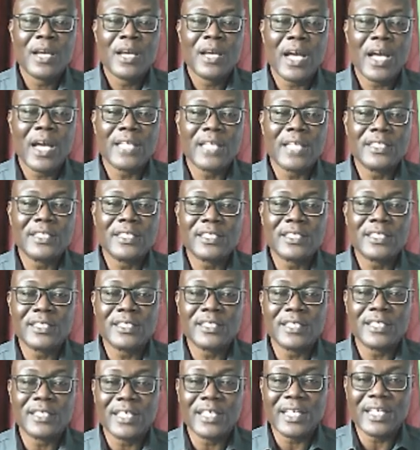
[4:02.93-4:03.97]
and this
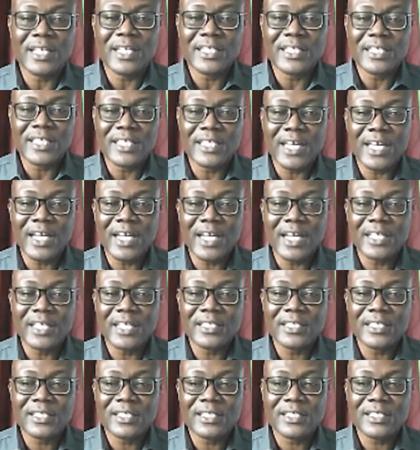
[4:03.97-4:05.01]
is the
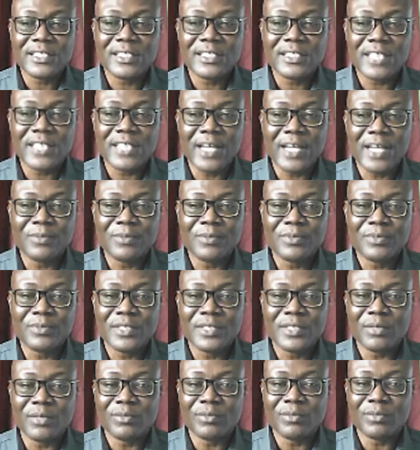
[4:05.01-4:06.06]
clinical type
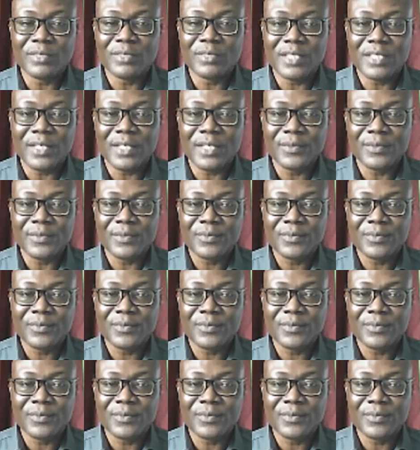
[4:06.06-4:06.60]
thermometer